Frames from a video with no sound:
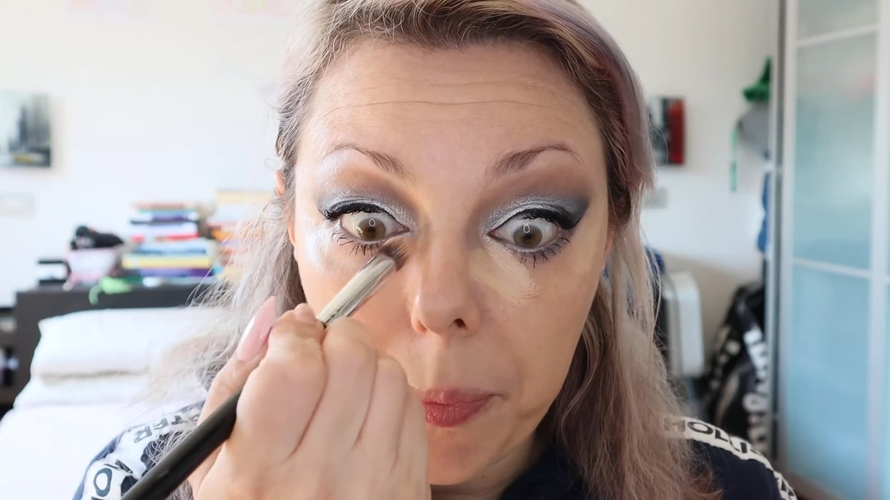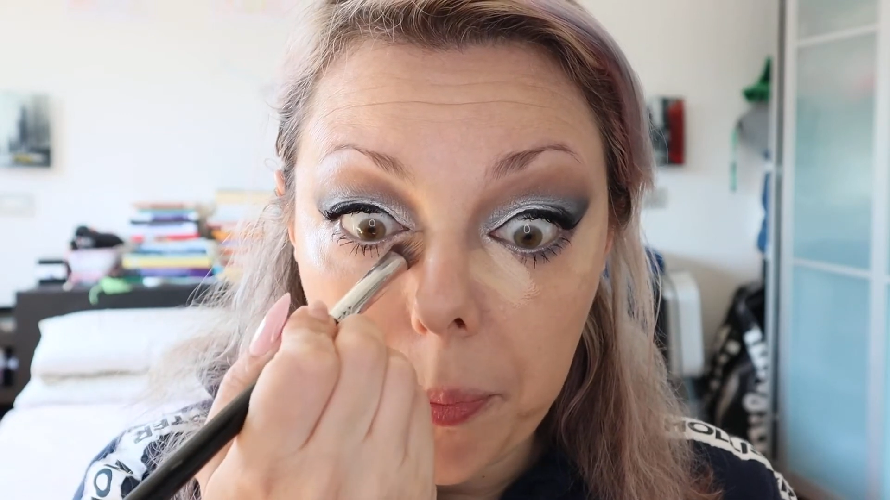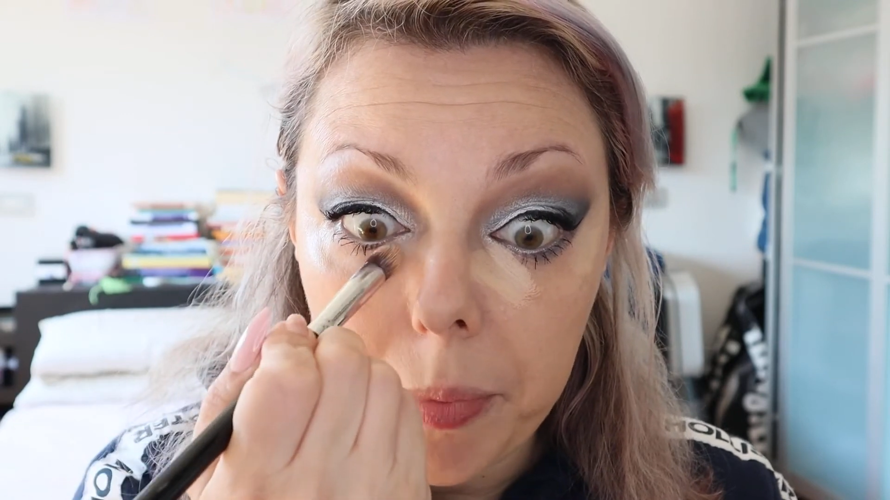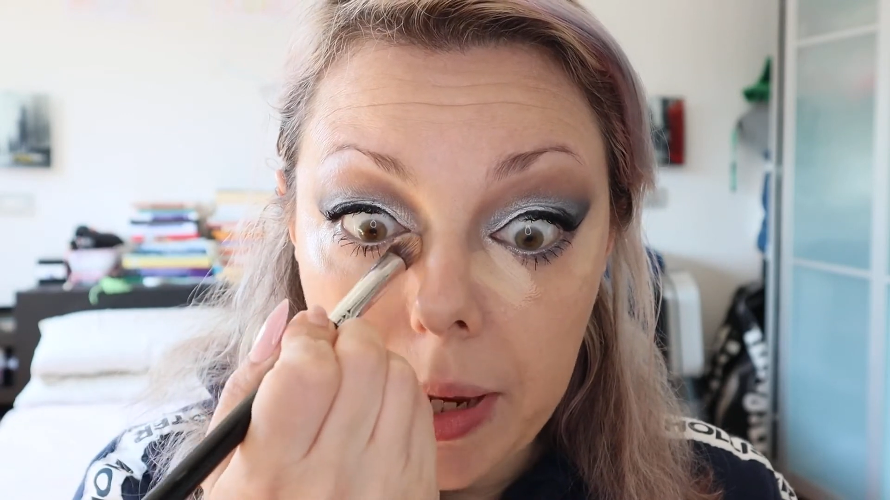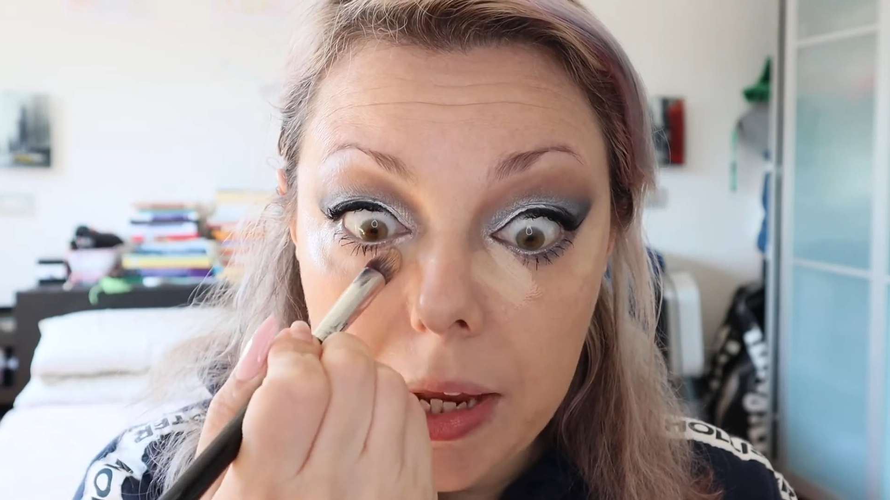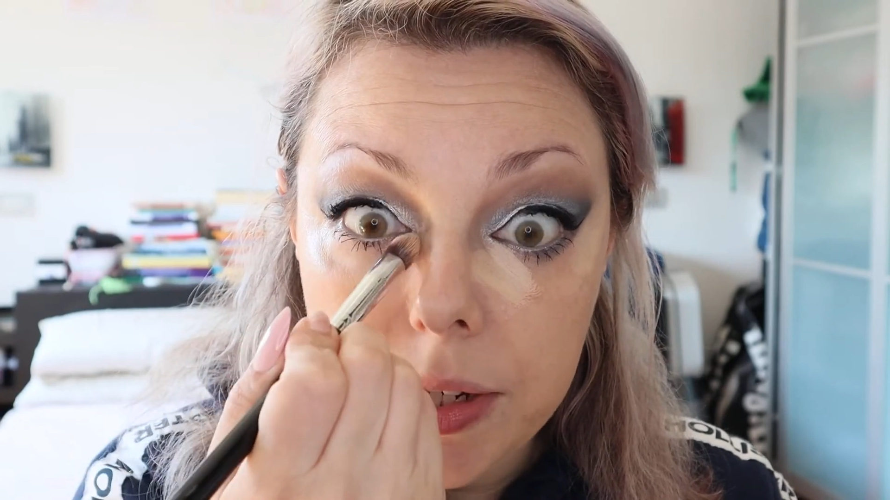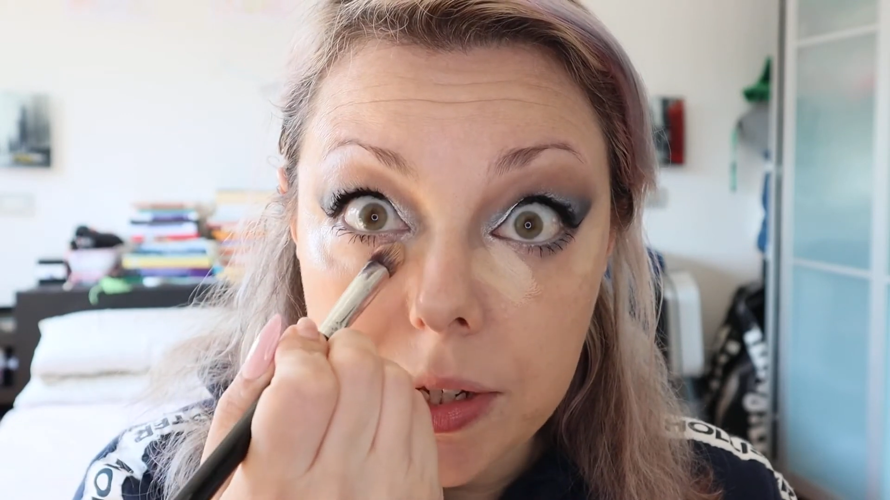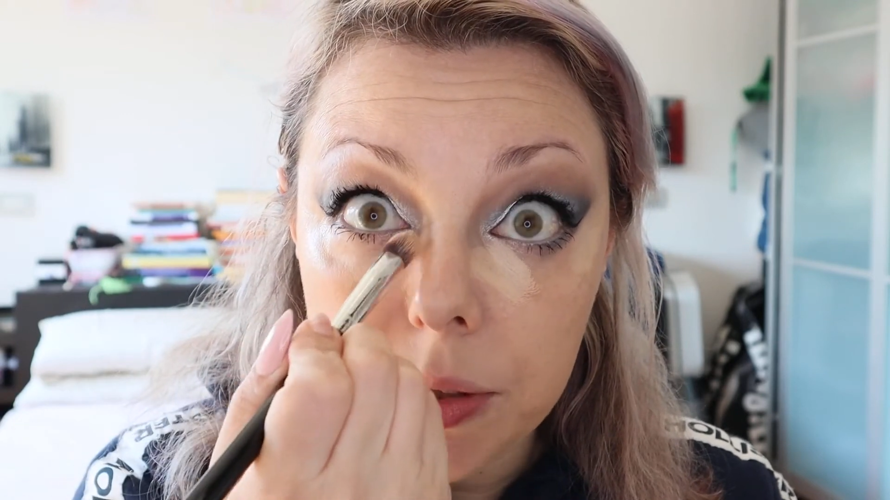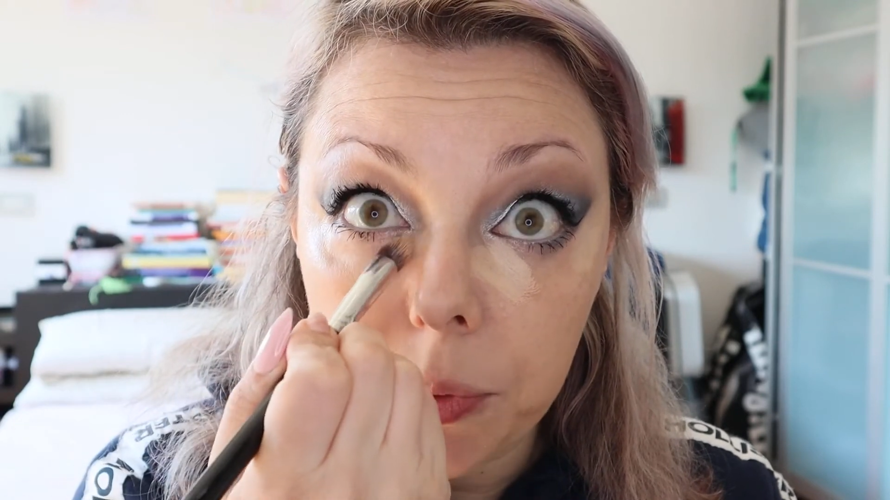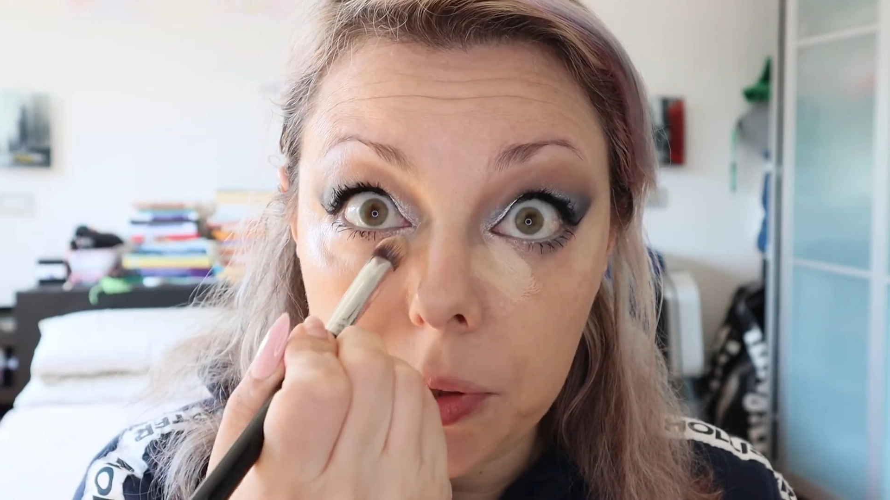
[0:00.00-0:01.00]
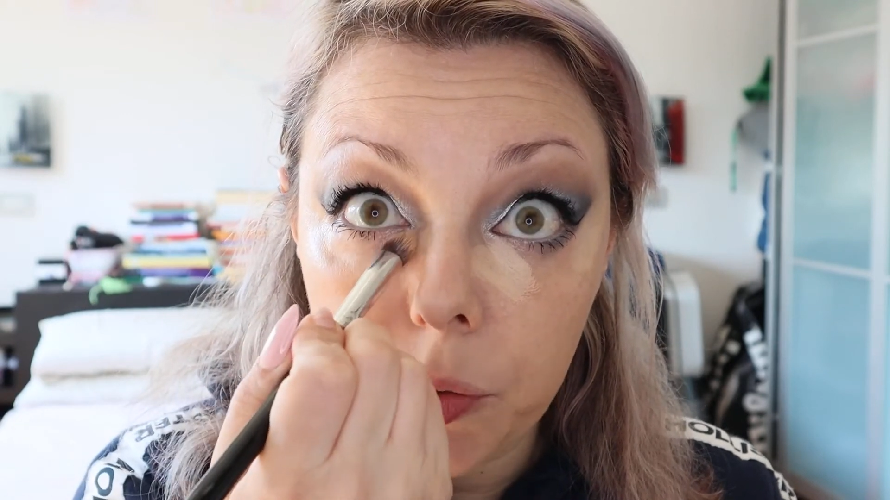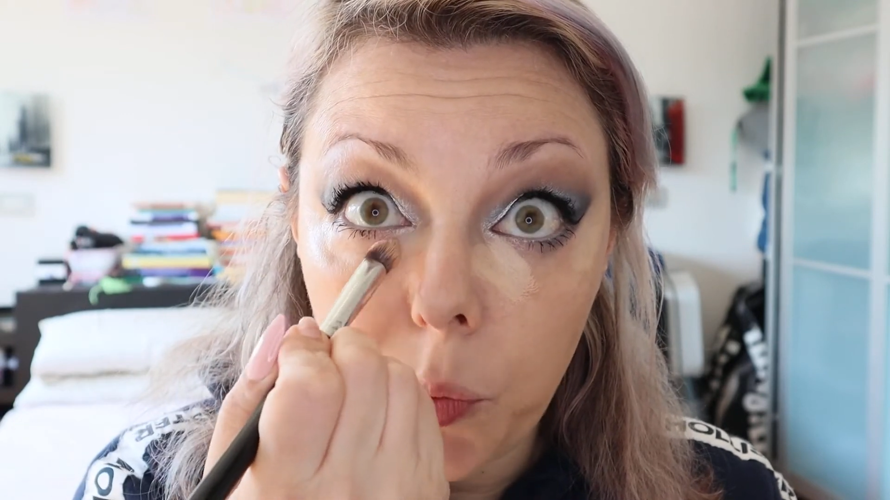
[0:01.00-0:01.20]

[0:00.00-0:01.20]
blend it with a